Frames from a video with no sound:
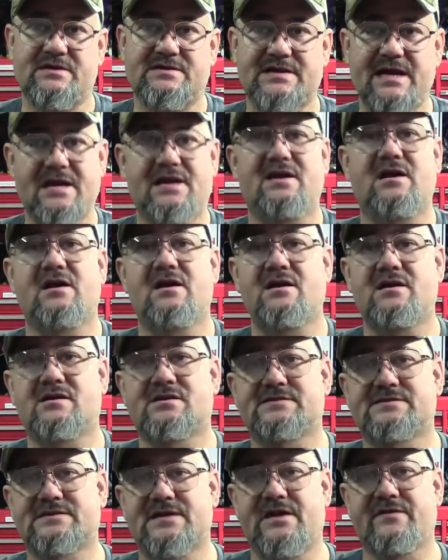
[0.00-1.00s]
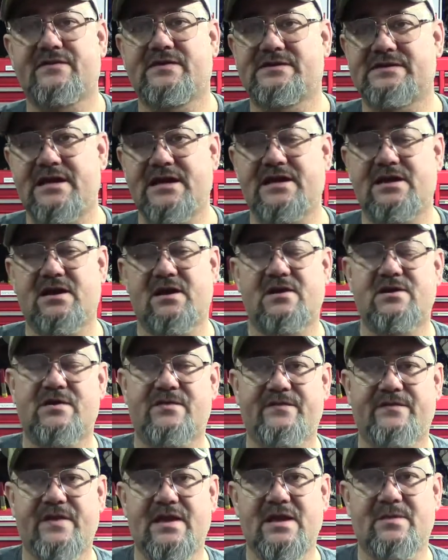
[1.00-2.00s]
Take care of yourself and take care of your
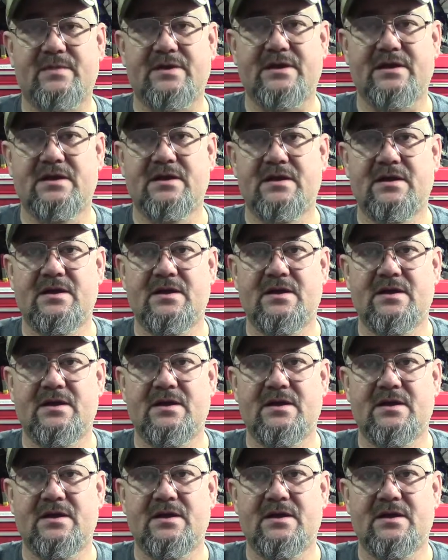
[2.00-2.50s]
family.